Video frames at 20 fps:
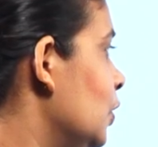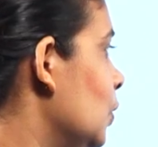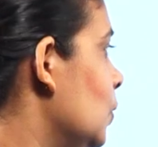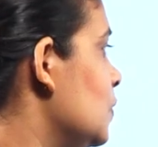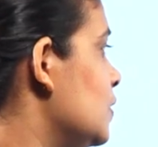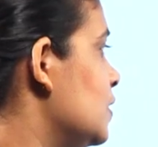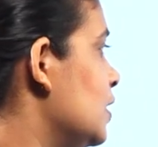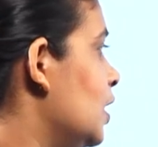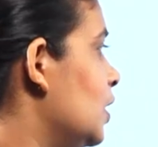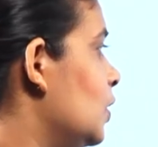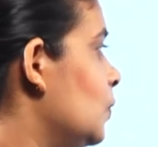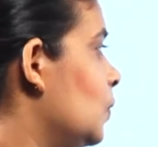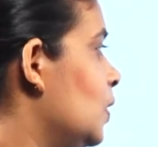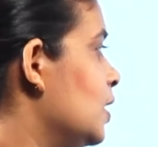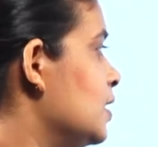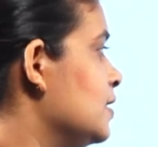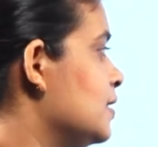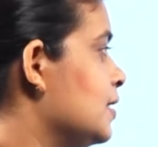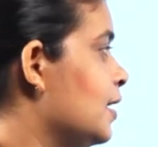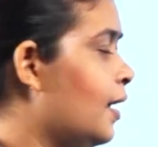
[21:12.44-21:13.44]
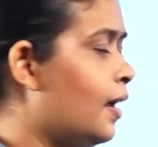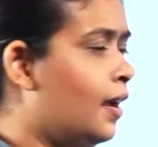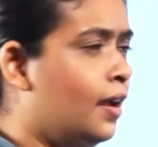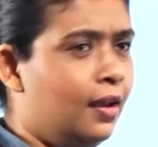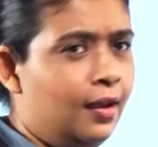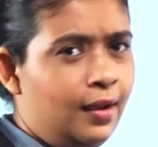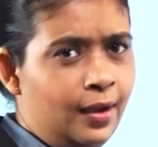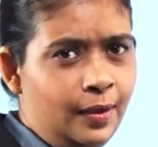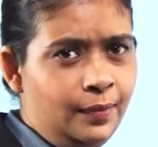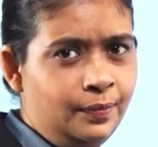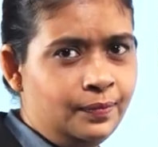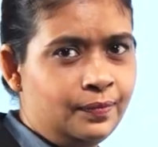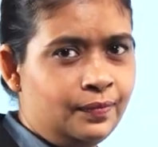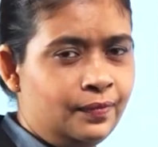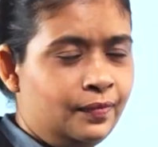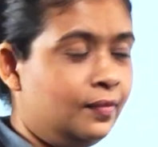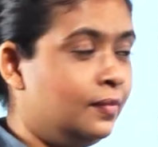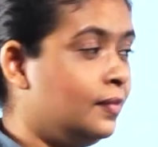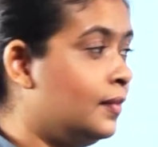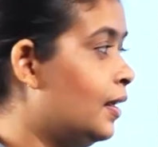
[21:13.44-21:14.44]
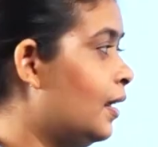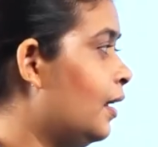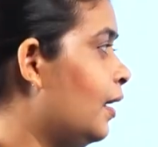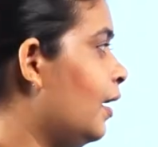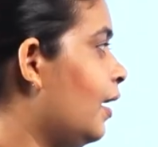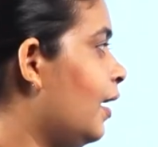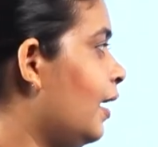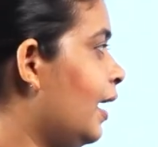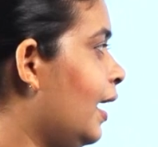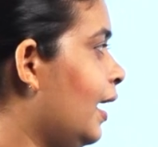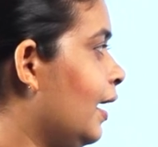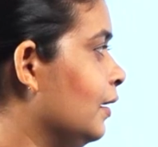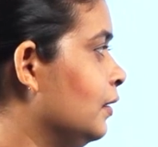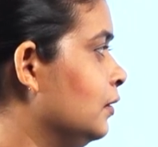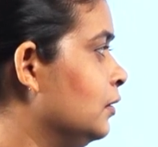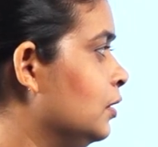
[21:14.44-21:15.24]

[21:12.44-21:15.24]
Those are the ones. Ahem. Aha.